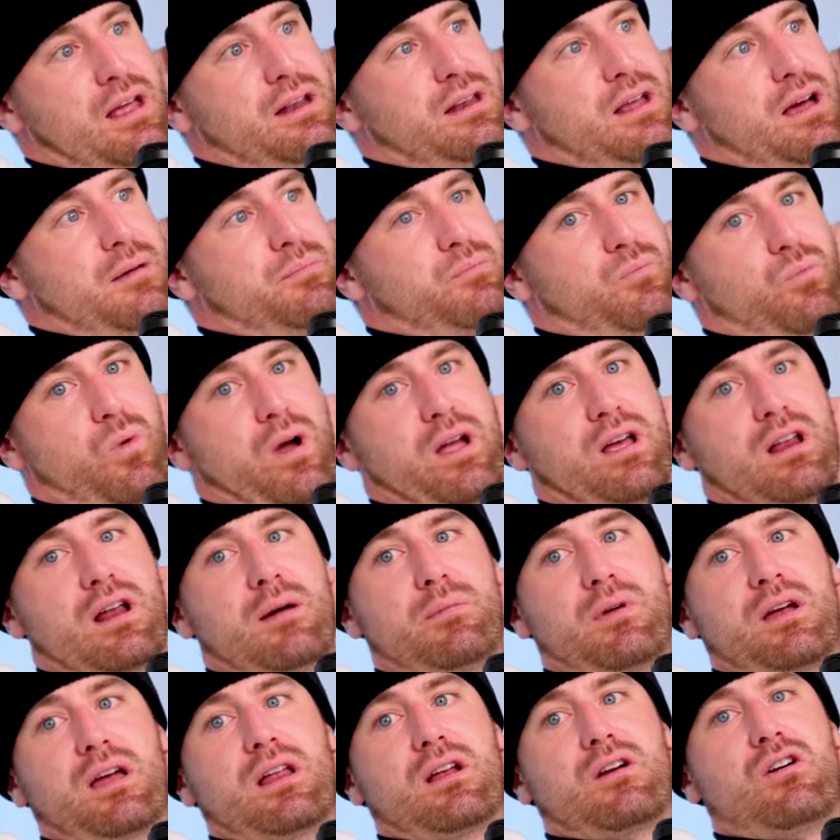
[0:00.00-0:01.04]
I end up
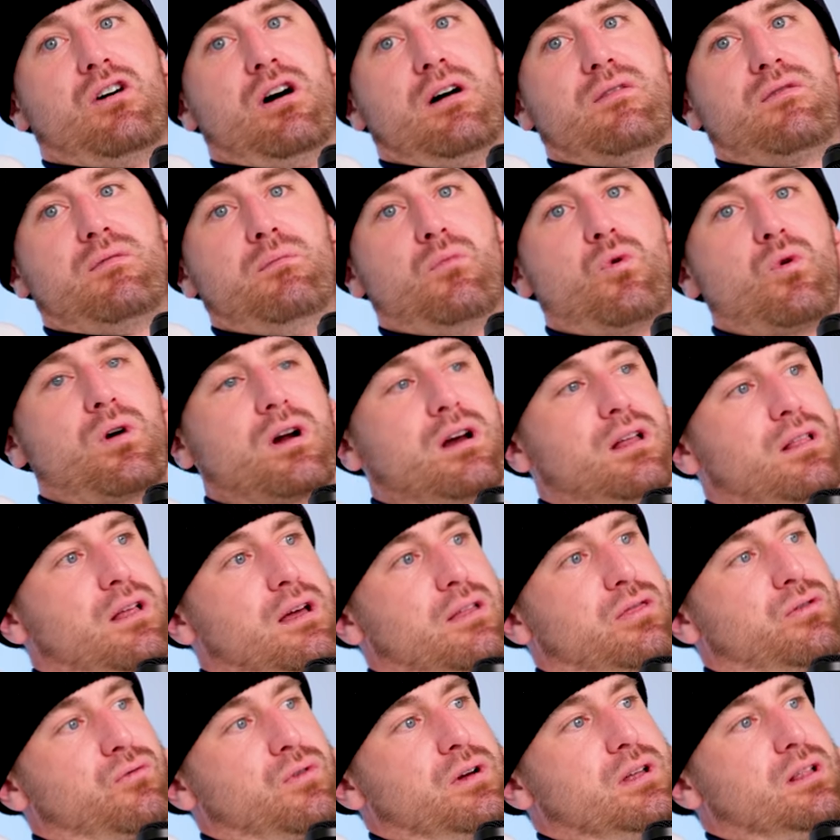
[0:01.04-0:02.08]
waking up. I get a call from Morgan
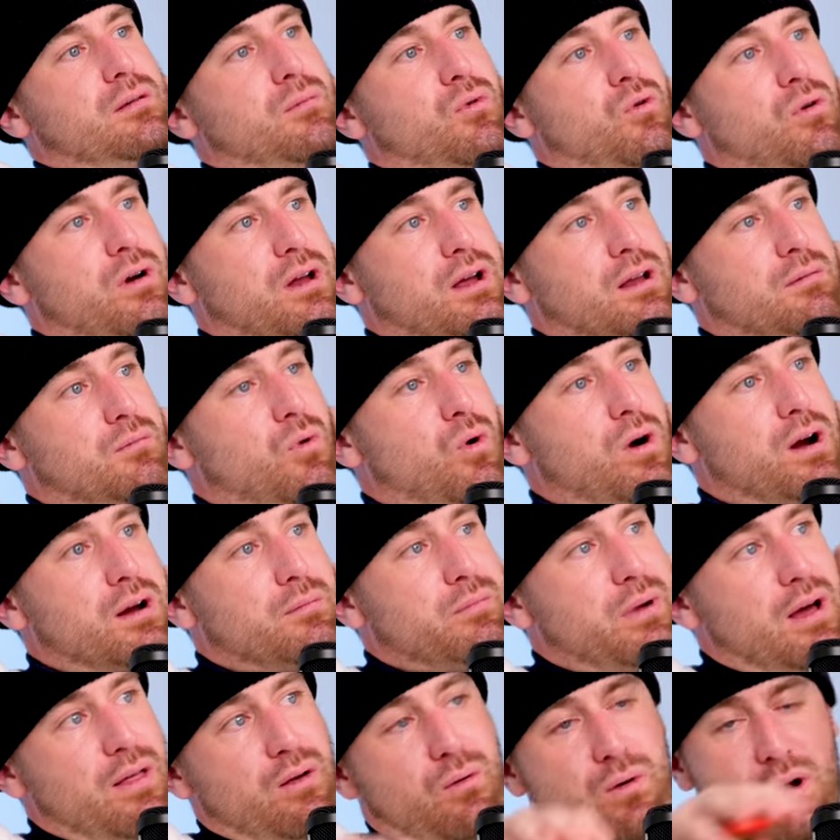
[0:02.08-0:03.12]
at like three in the morning. And
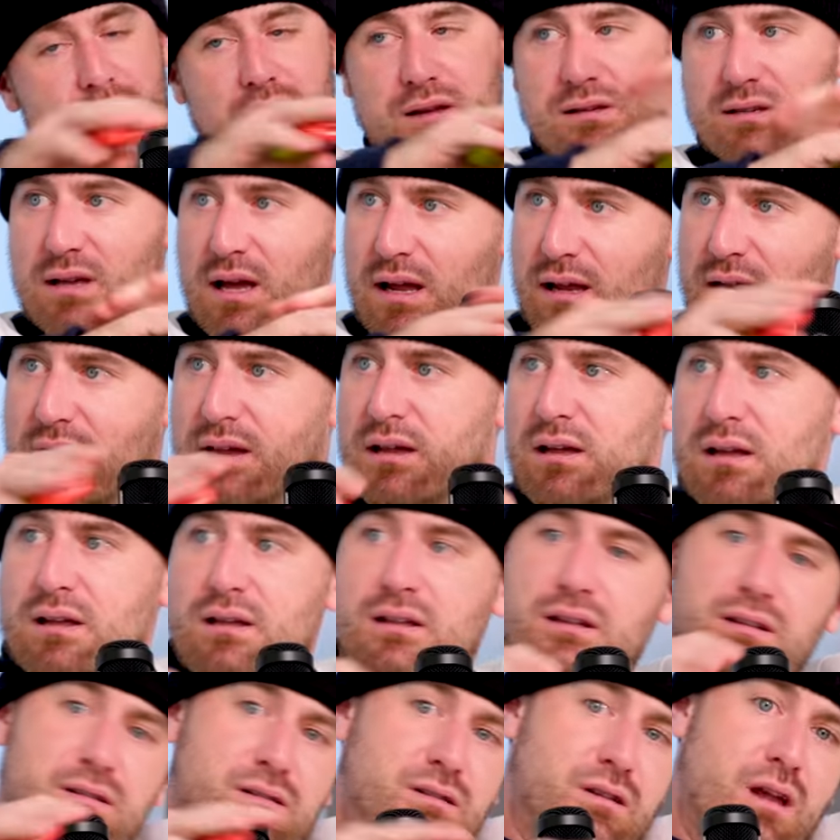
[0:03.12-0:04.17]
Morgan, by the way, is like
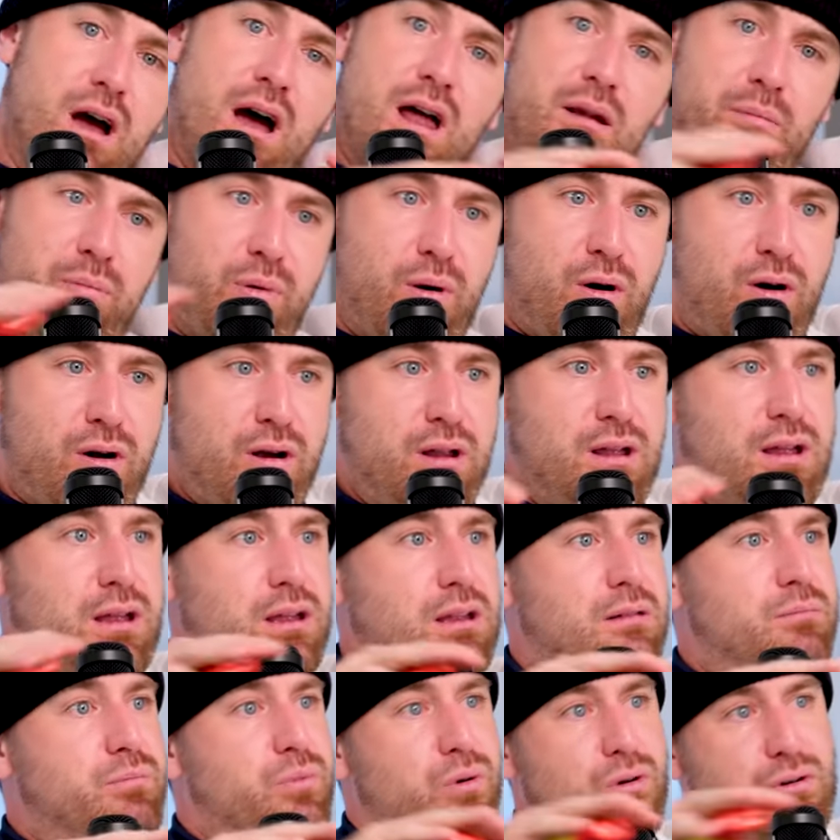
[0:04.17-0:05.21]
not a
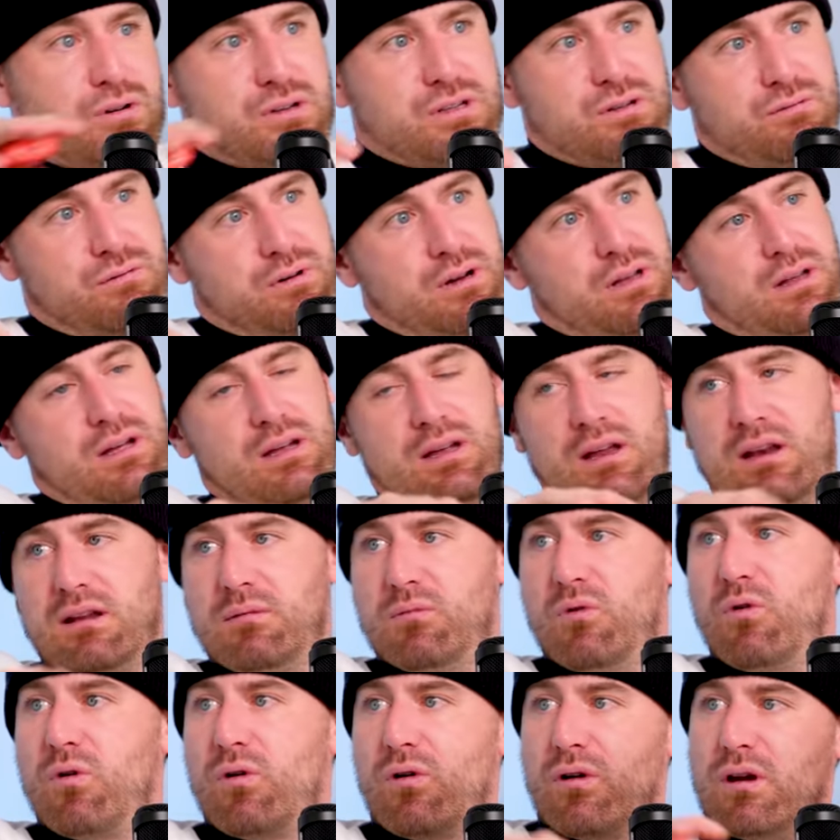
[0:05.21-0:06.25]
party person really
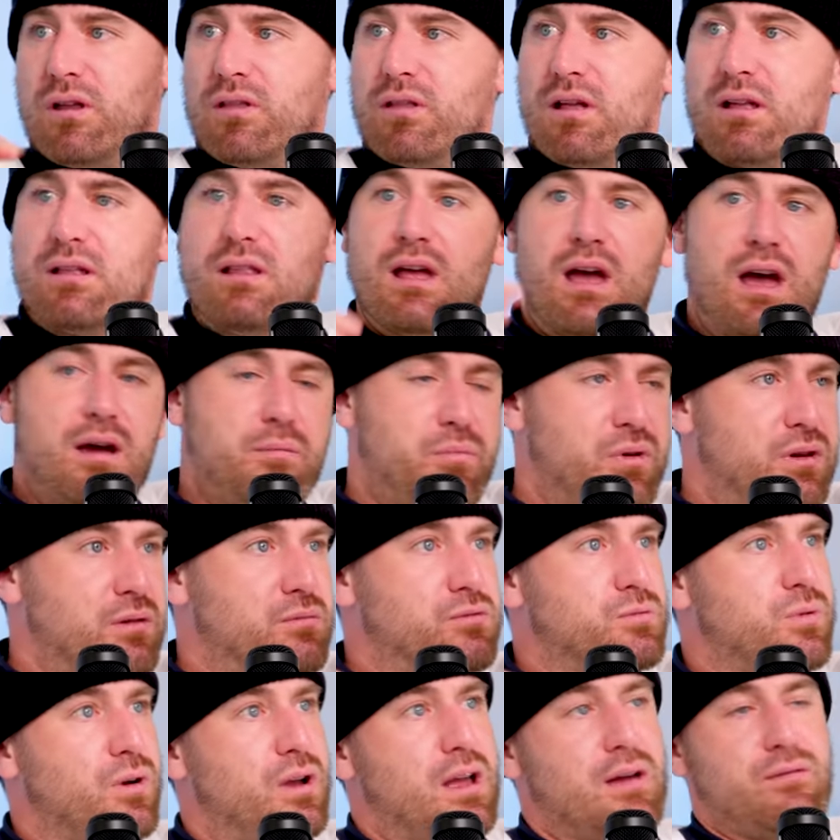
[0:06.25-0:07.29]
anymore or anything like that.
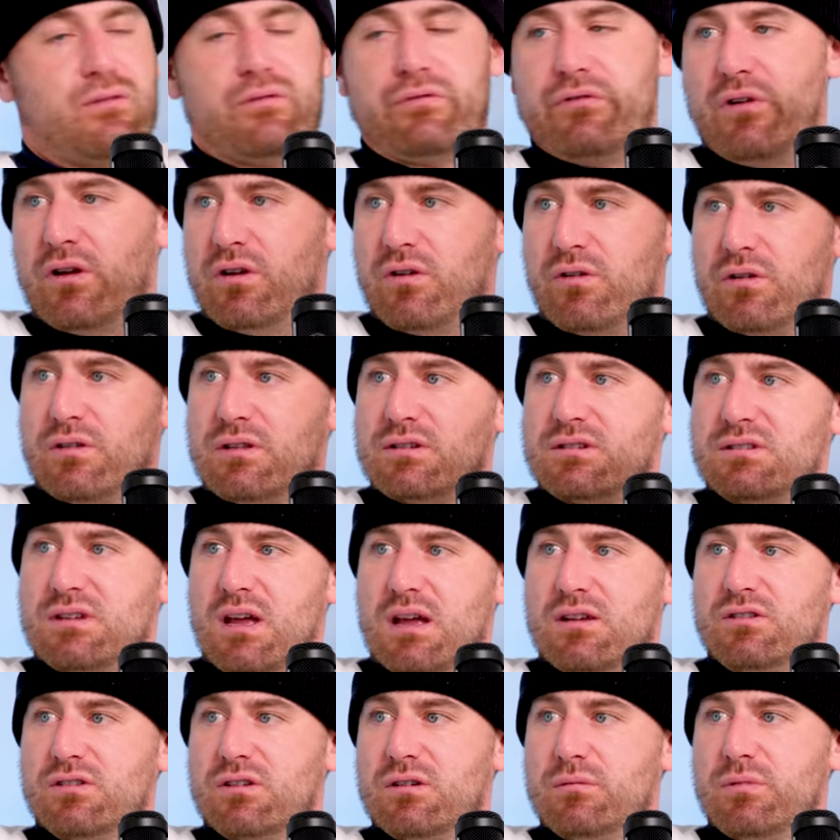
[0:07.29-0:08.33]
But he was probably having fun during the
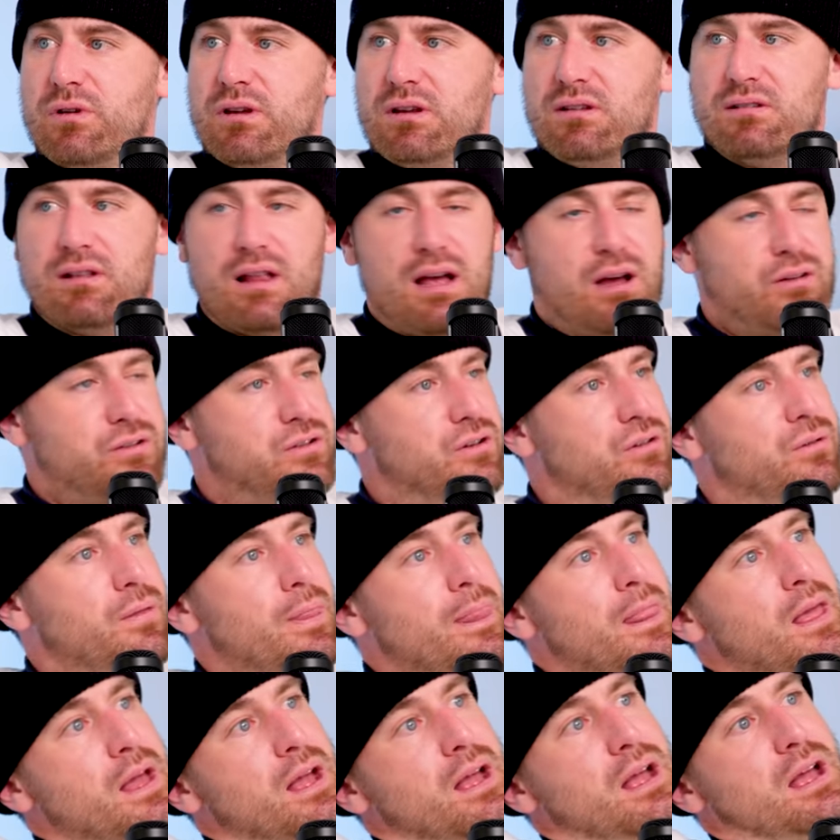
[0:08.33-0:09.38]
stage a little bit. He's allowed to.